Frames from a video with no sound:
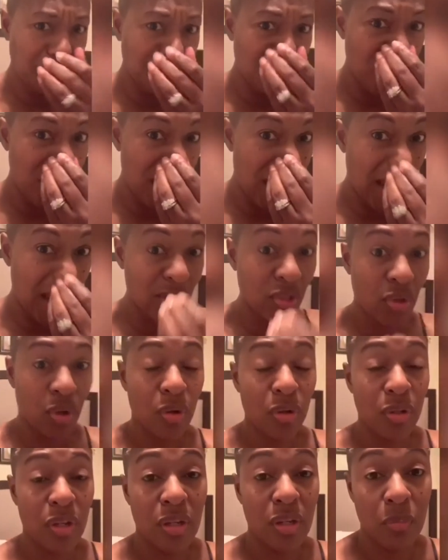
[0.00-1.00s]
extra
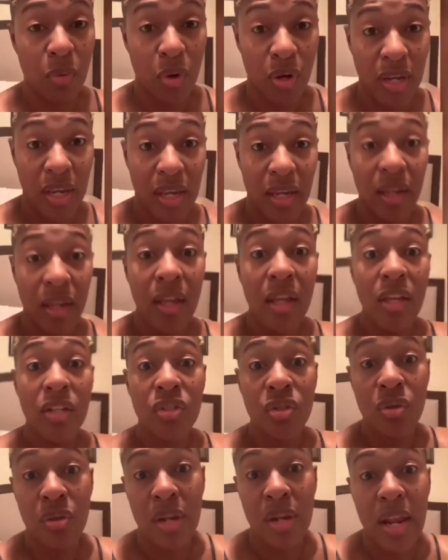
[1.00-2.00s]
early in the morning
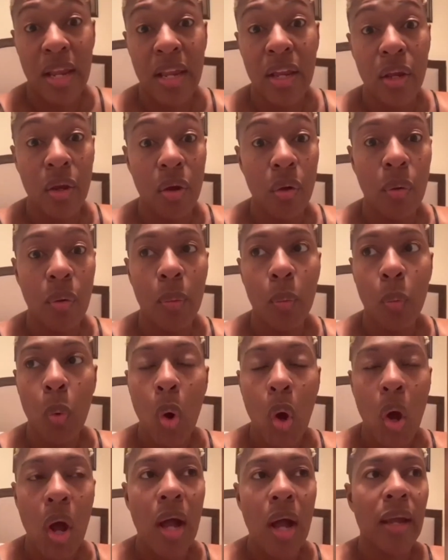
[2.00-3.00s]
so that I can go and
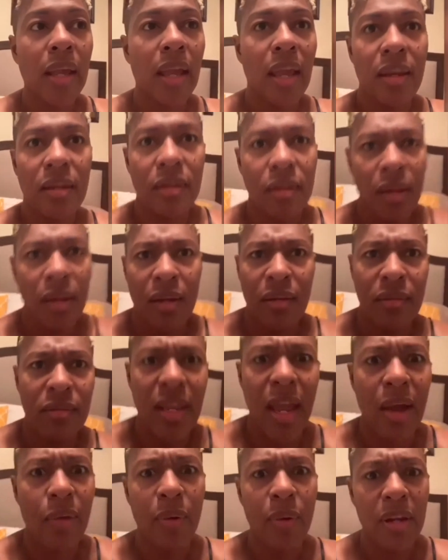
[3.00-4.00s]
walk and
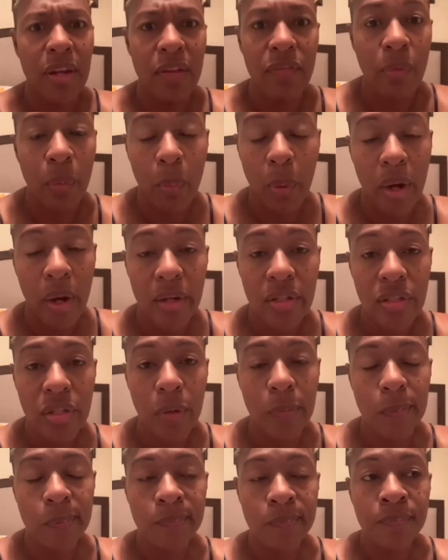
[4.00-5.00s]
get ready for work.
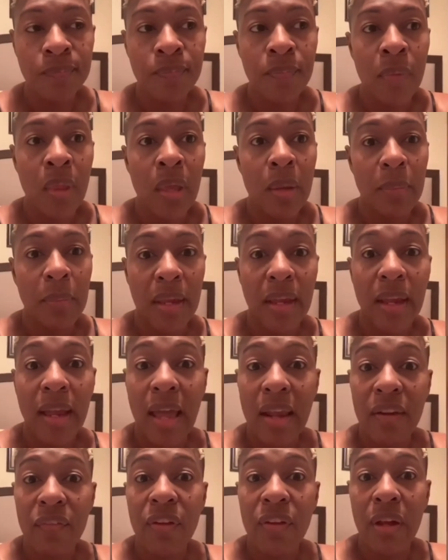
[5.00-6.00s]
So like, I
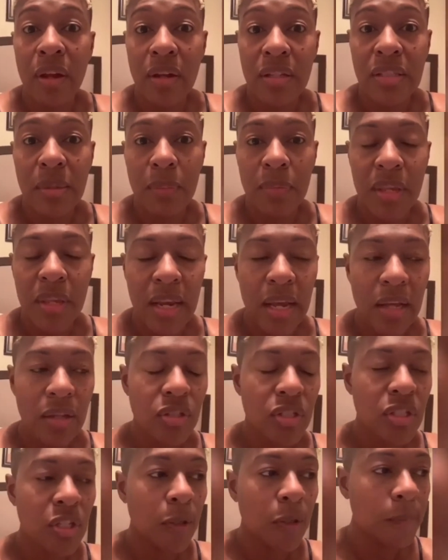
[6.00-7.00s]
got to figure out something else.
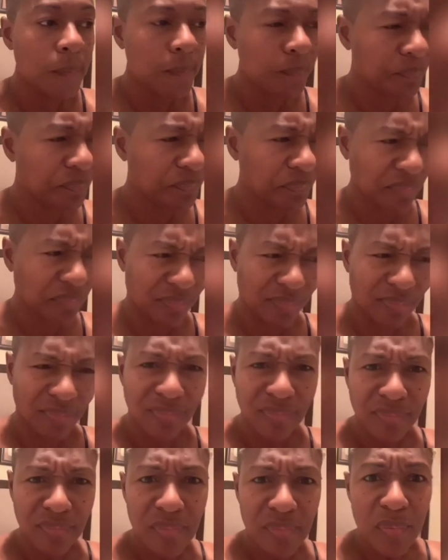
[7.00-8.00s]
So
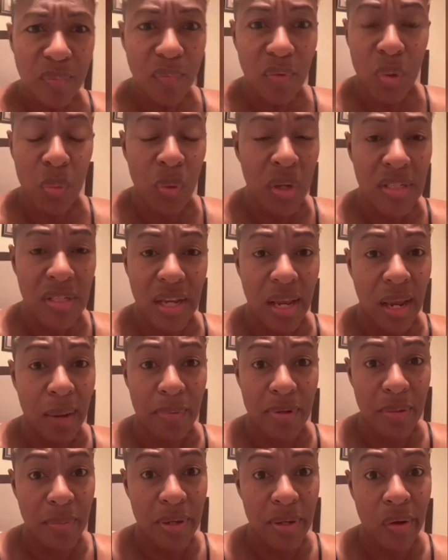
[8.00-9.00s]
one day I
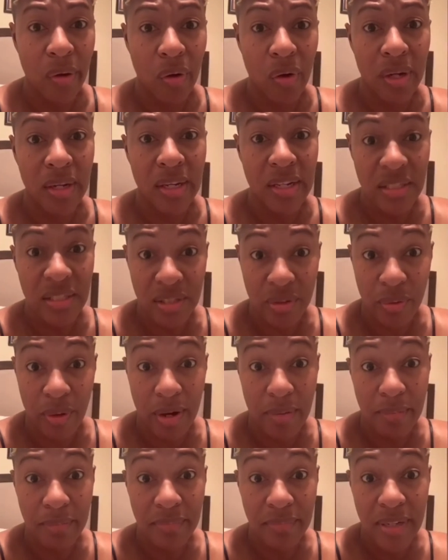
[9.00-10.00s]
happened to be on
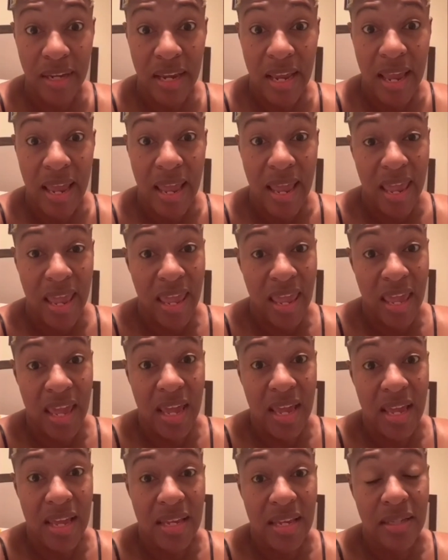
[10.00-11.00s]
Instagram
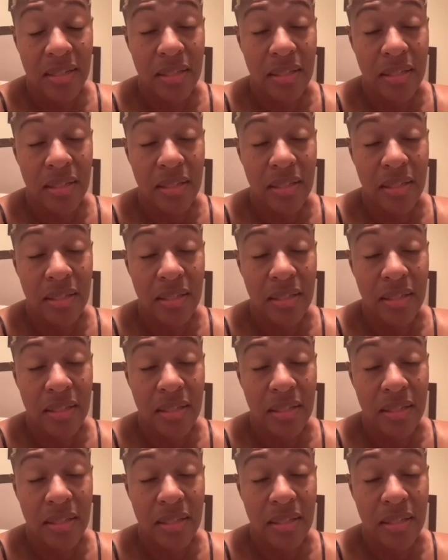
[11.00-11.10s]
and,